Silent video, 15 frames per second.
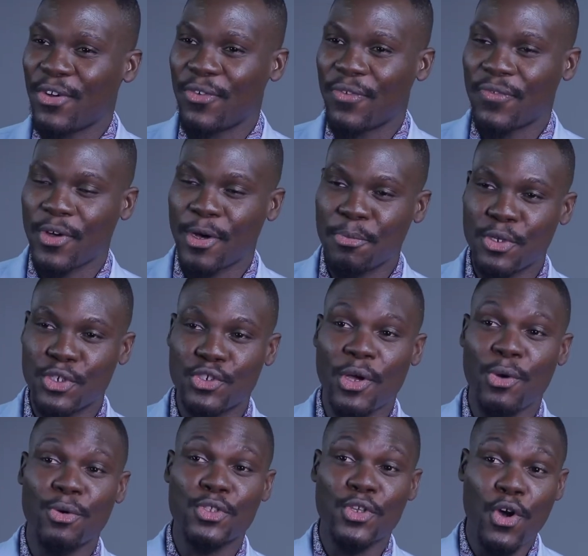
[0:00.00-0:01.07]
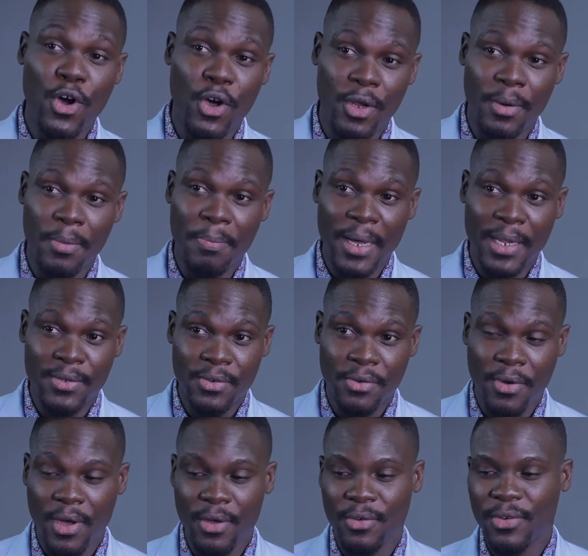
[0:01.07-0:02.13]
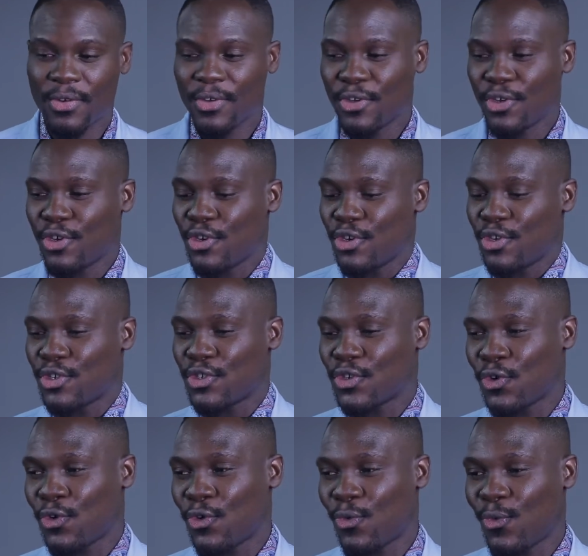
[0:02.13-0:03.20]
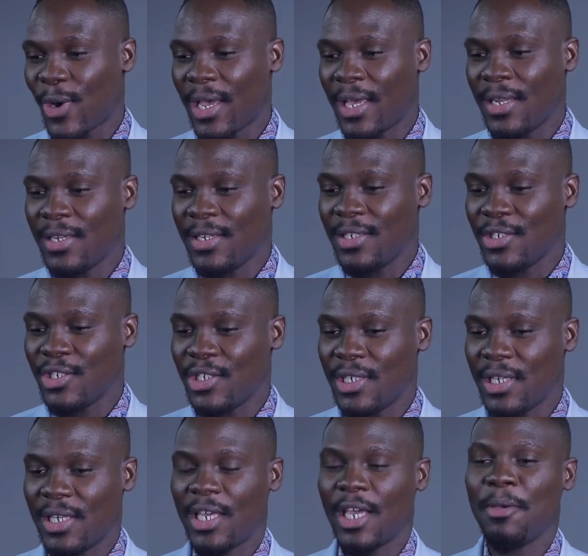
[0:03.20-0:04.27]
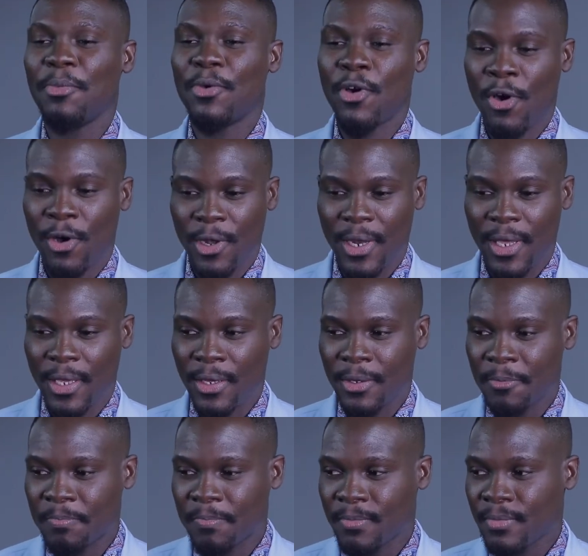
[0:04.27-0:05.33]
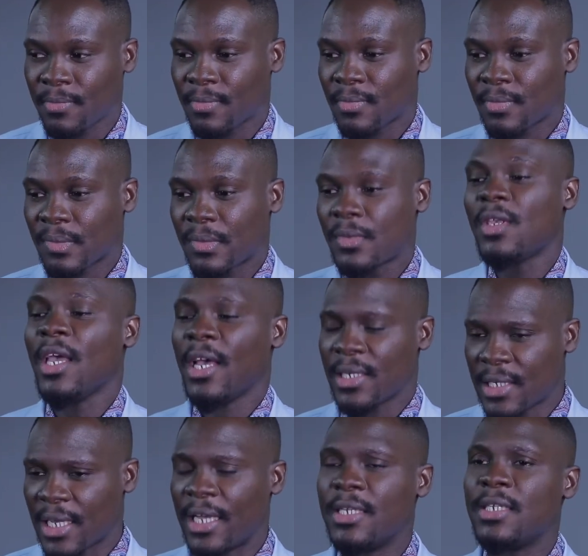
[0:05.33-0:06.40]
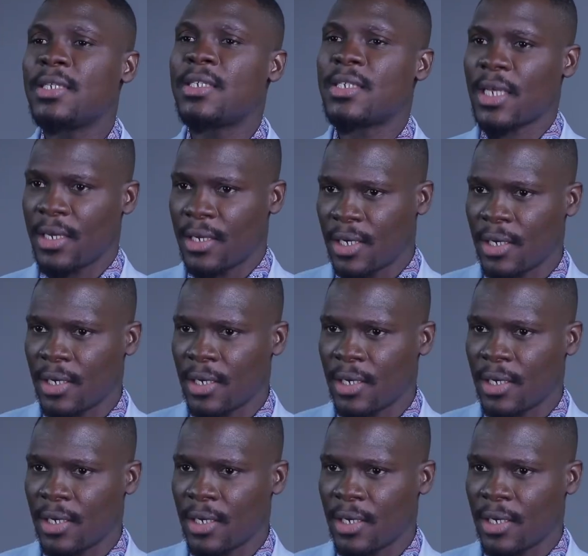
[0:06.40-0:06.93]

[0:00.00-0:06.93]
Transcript: of the show I was on, Battleground. So when she came calling, yes, I did send